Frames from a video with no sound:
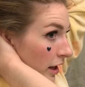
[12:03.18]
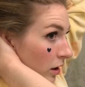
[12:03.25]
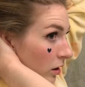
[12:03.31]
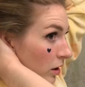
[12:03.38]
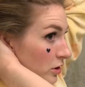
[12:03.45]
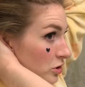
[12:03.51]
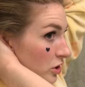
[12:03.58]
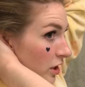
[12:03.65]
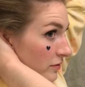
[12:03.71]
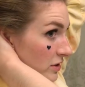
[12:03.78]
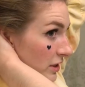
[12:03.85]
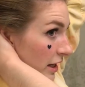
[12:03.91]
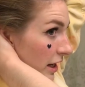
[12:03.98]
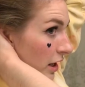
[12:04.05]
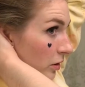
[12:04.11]
a hard drive
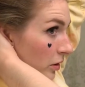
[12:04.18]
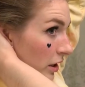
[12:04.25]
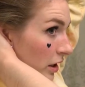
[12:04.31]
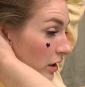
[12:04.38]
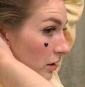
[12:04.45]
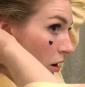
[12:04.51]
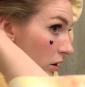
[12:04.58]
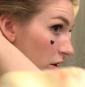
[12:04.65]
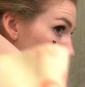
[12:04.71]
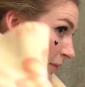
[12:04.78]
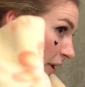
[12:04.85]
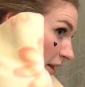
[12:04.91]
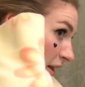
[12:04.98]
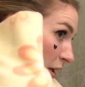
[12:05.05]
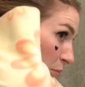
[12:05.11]
to carry all of
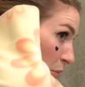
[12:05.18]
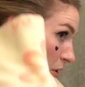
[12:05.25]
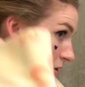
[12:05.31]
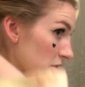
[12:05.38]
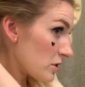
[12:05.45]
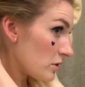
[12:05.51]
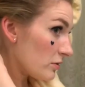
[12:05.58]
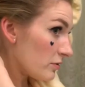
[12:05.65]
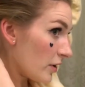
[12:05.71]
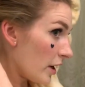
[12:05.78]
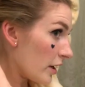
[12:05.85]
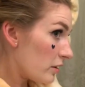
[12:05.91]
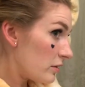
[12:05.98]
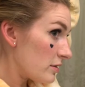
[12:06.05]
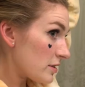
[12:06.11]
my like personal
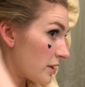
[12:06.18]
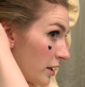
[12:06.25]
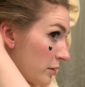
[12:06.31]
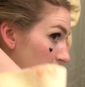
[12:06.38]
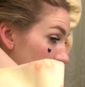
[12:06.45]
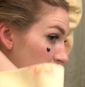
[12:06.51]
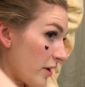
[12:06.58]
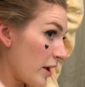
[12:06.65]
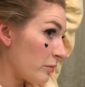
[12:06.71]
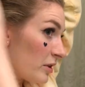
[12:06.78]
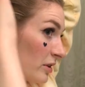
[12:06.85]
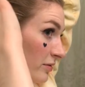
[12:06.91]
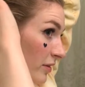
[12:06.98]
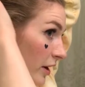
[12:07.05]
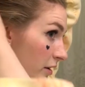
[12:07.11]
files and my
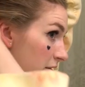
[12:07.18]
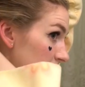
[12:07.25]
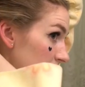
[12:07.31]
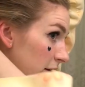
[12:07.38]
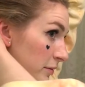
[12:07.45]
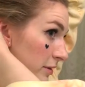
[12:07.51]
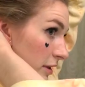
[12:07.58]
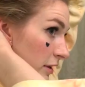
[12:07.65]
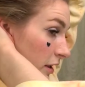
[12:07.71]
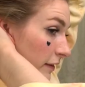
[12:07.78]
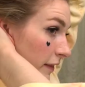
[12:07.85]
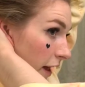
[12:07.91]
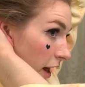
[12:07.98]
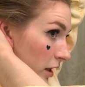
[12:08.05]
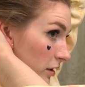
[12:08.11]
family files and everything
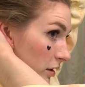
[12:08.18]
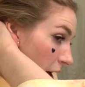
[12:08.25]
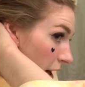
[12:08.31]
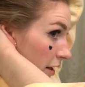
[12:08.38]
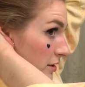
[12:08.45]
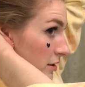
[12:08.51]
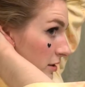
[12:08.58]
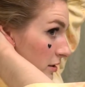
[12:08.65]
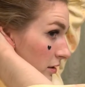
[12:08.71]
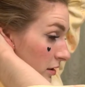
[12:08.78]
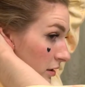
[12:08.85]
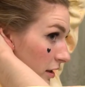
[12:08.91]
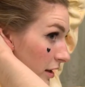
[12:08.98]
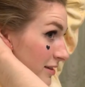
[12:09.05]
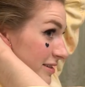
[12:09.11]
like that, but
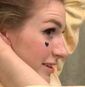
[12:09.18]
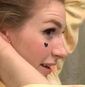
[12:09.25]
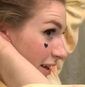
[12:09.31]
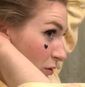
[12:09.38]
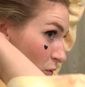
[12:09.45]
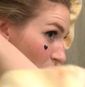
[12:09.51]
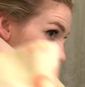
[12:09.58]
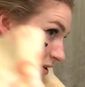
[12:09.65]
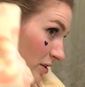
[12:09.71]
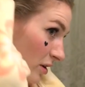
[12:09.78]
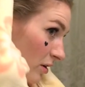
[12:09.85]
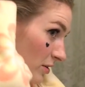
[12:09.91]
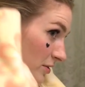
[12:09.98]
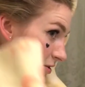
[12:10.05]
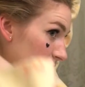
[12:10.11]
a second one
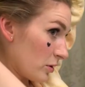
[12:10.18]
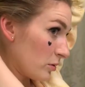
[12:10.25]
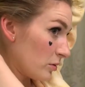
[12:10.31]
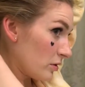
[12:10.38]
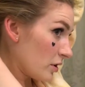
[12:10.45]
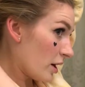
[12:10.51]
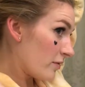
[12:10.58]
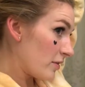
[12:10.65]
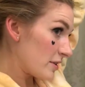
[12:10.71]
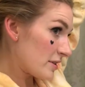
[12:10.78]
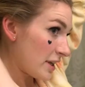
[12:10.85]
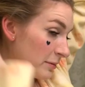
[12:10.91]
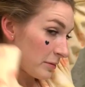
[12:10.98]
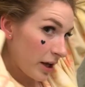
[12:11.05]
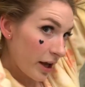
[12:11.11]
also of the
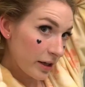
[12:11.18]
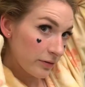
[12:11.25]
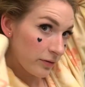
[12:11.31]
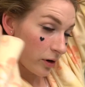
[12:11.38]
same kind of